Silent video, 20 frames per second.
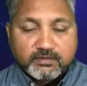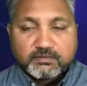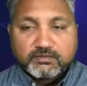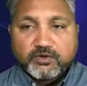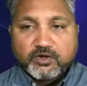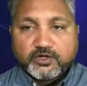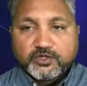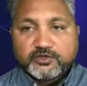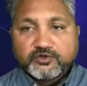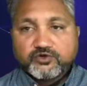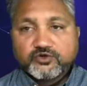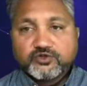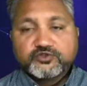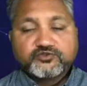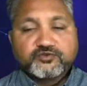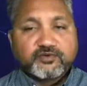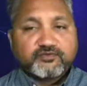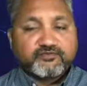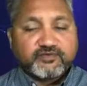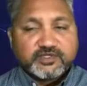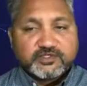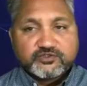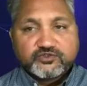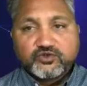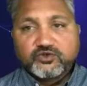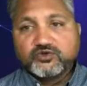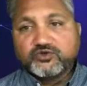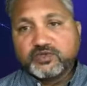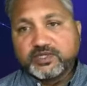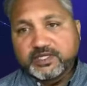Body goes from one
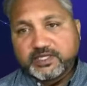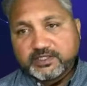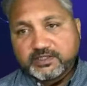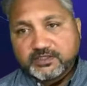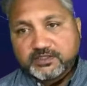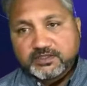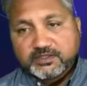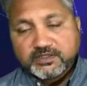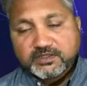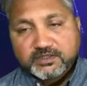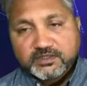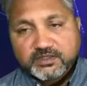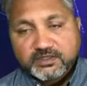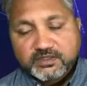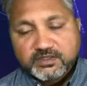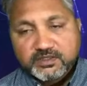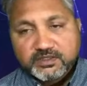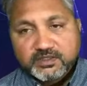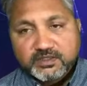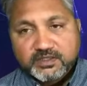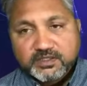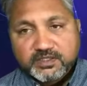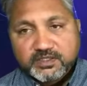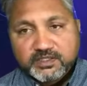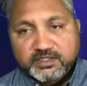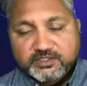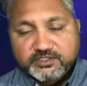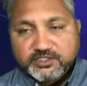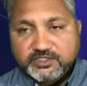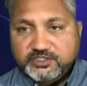soul to another,
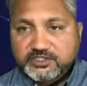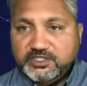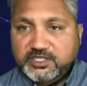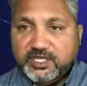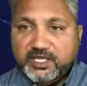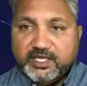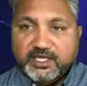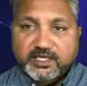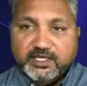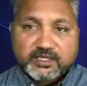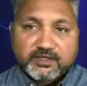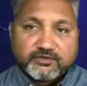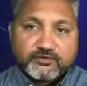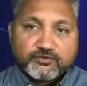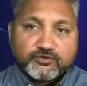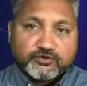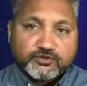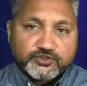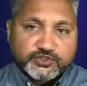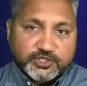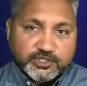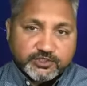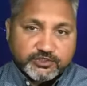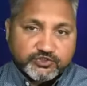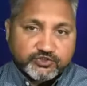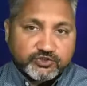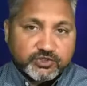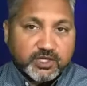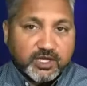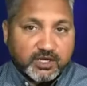just like you
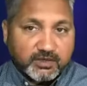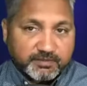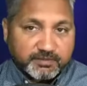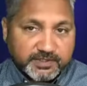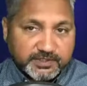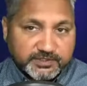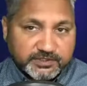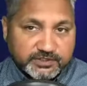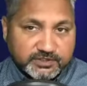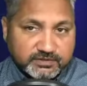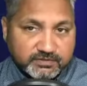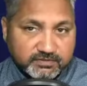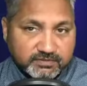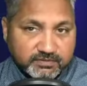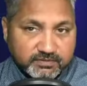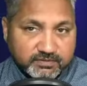change your garments.